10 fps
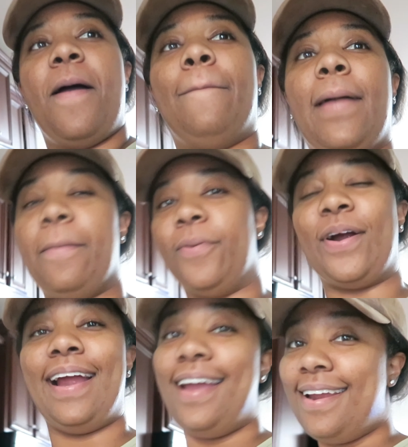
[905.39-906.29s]
my
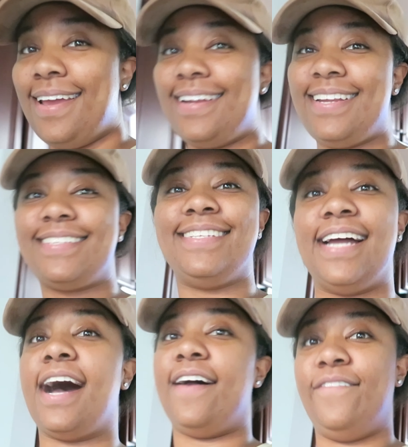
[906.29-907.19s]
brain, it just
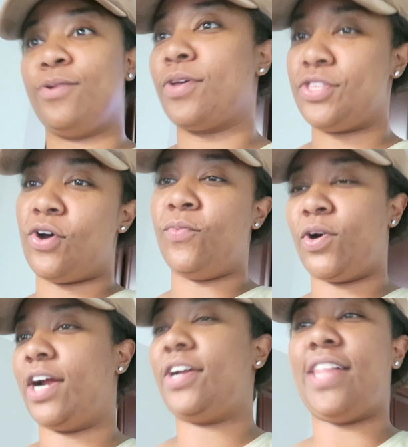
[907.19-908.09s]
not focus on
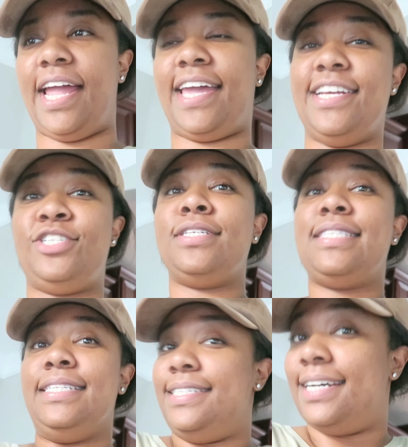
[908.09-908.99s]
work. Like it just
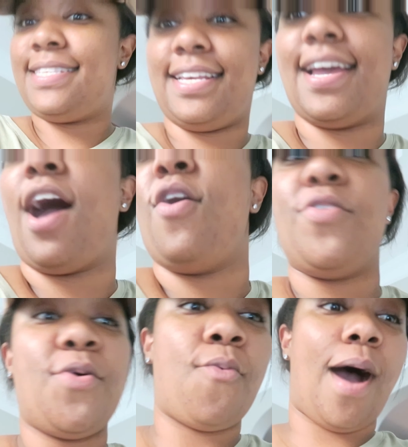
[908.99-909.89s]
doesn't, I don't
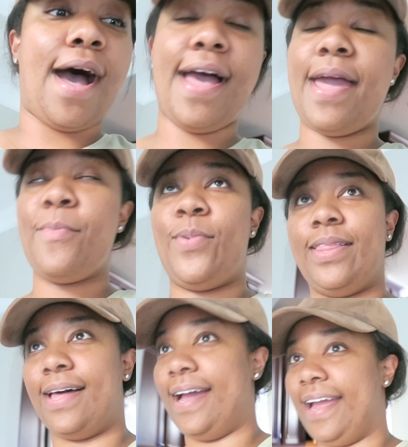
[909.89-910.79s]
know why,
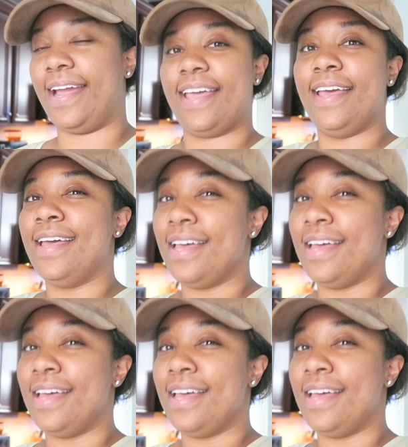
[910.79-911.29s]
but like,